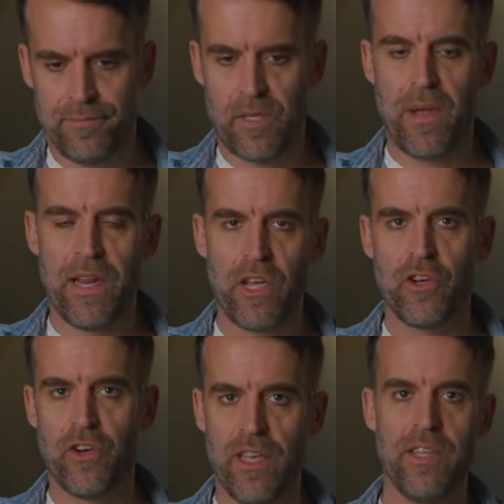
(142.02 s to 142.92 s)
depending on
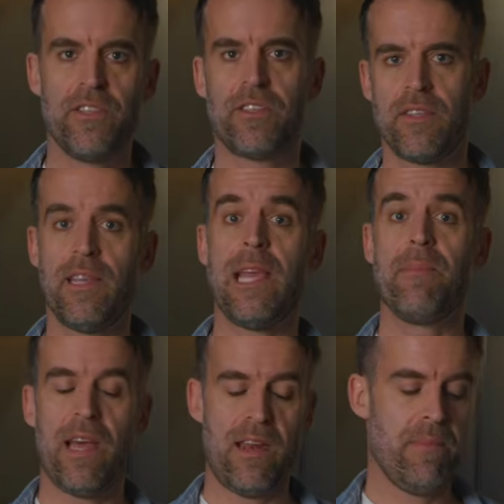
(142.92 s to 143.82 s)
your needs,
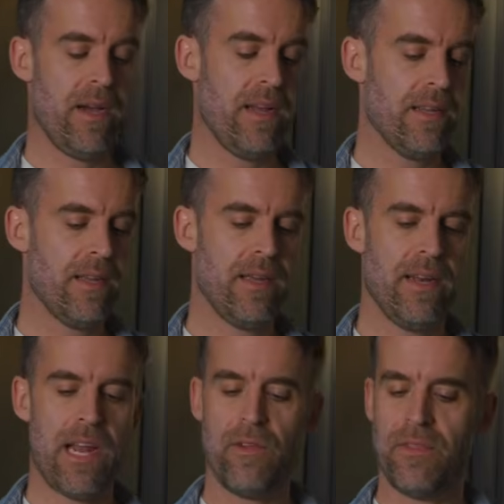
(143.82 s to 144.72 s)
keep that in mind.
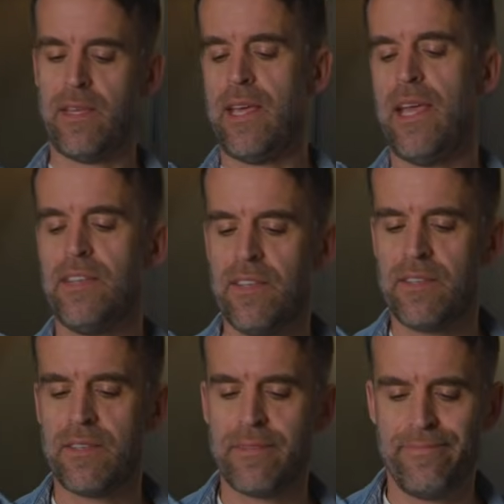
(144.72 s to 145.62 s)
Now the
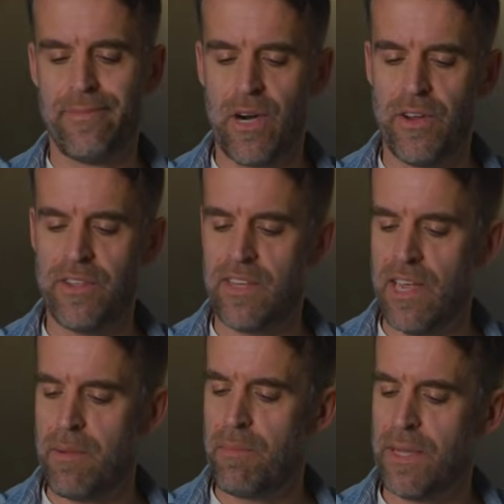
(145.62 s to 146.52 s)
cases are the
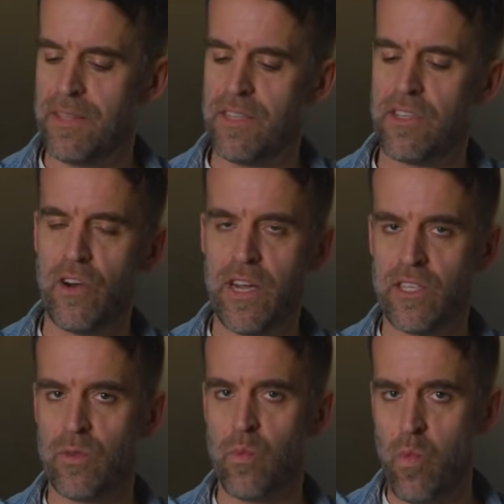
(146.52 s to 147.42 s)
same, but the
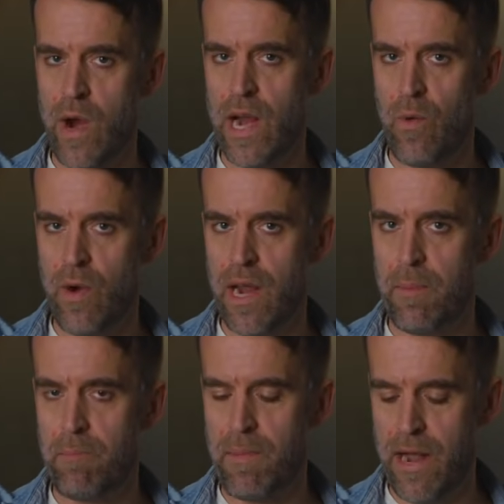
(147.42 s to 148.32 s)
600X is way, way
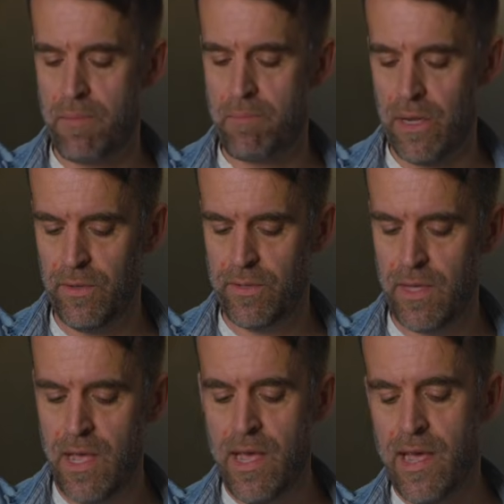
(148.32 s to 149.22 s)
better built.
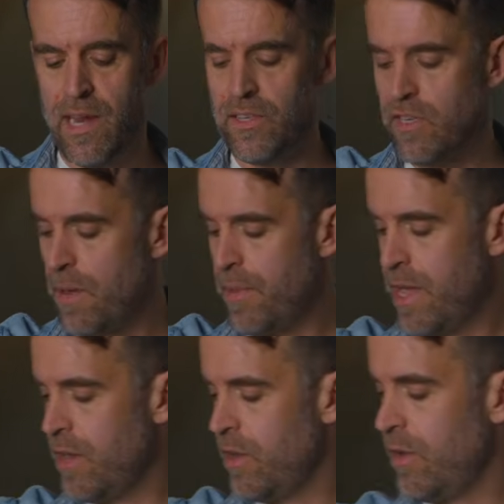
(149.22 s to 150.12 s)
It has a top
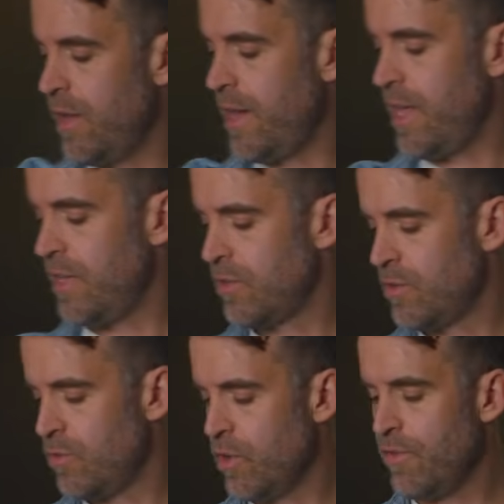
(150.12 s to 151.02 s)
handle, it has
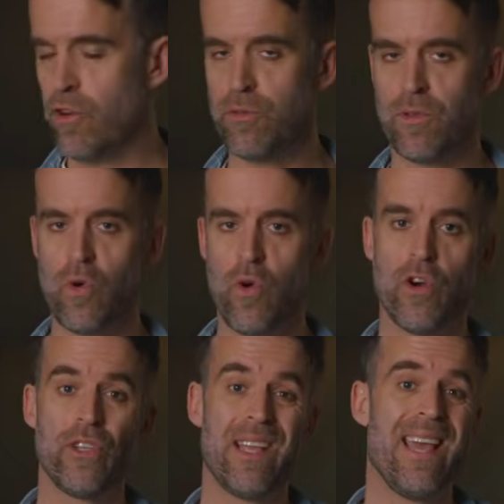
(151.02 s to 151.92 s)
reinforcement in the
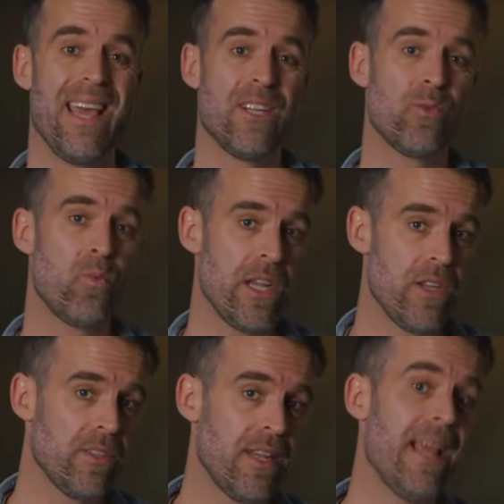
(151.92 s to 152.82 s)
corners, and it has
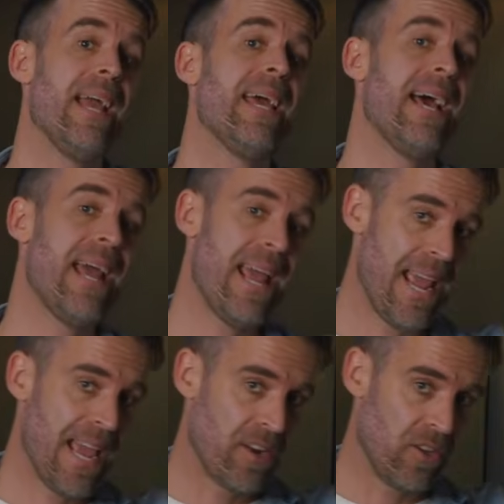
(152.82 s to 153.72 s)
wheels and a
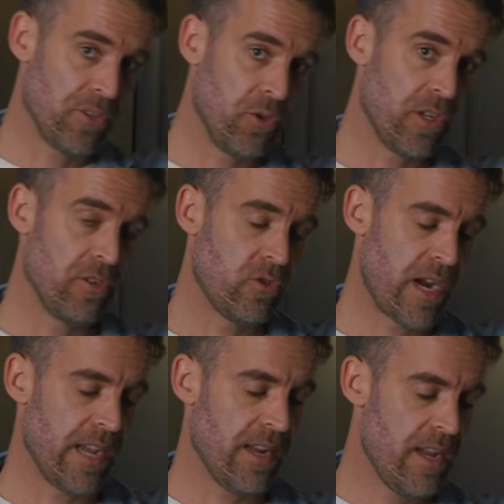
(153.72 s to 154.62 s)
handle so you can
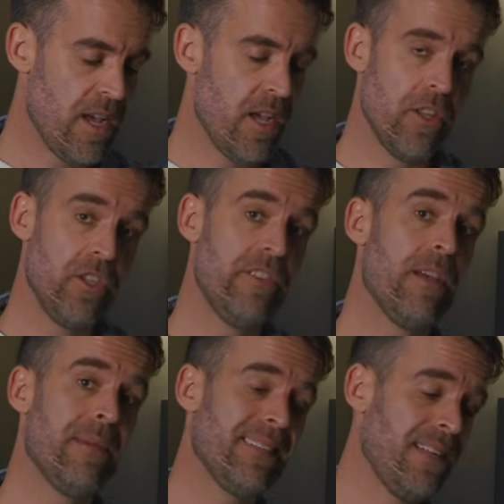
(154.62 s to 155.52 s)
drag it.
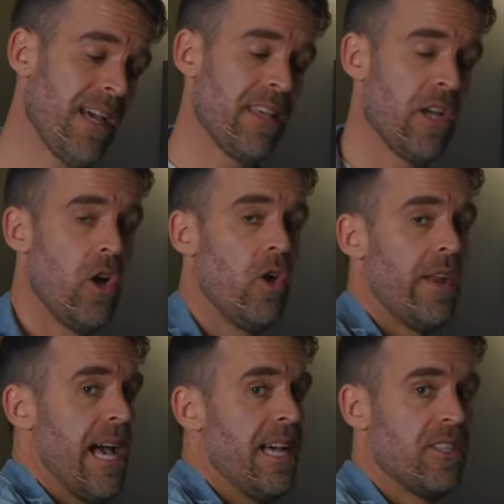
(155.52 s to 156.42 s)
GVM has nothing. All it
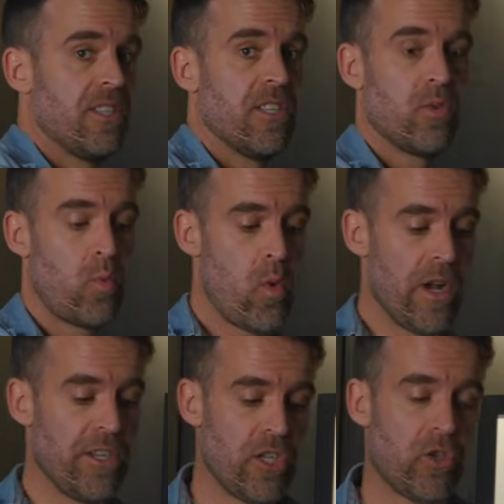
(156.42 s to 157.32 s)
has is this
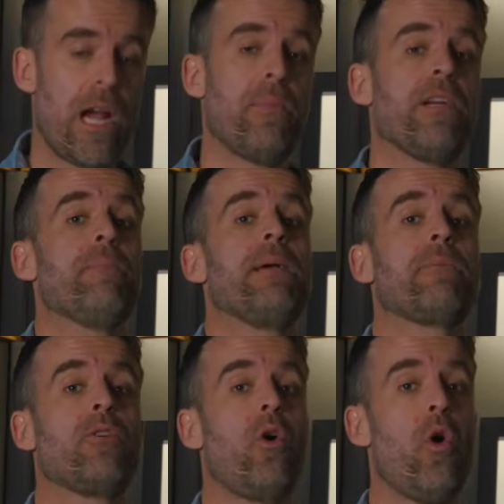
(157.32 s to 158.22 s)
one strap where you can pick
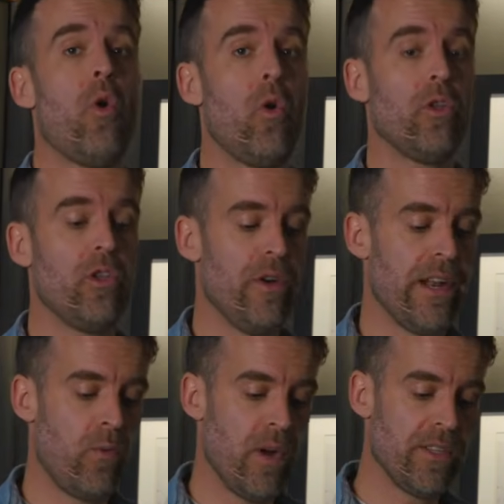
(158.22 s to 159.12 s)
up the whole unit
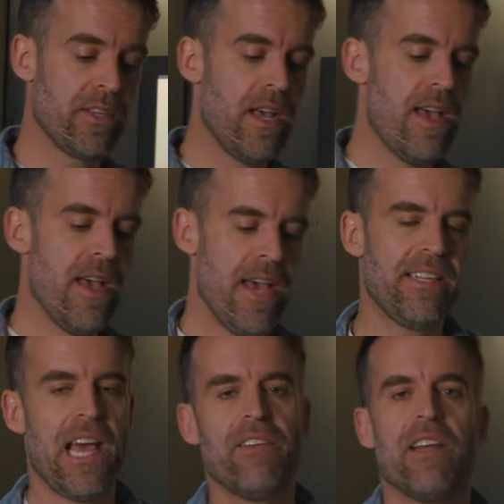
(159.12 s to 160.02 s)
at once. And
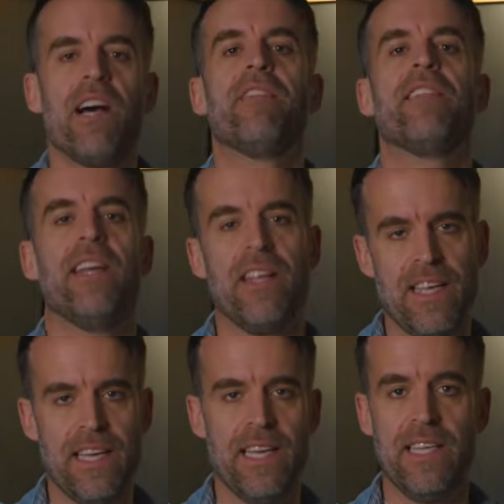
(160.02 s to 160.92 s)
it's heavy enough that
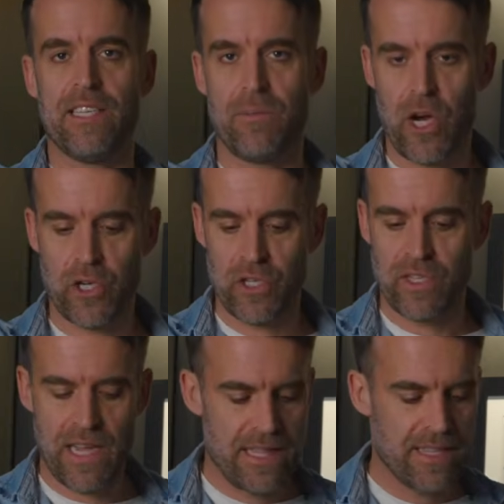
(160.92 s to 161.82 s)
it's
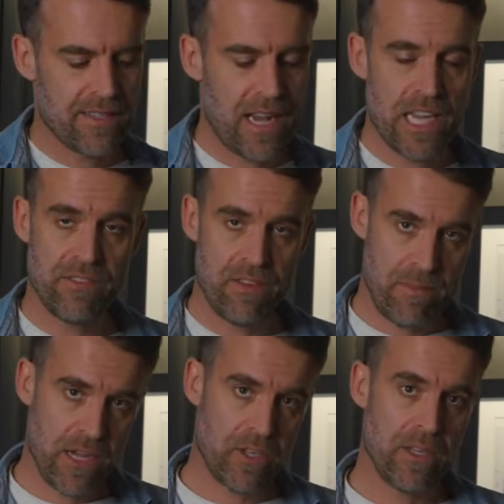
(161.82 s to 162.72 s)
obnoxious, and the size of it
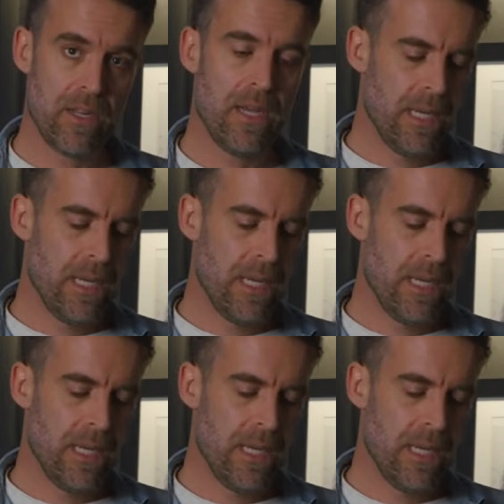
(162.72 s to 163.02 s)
makes it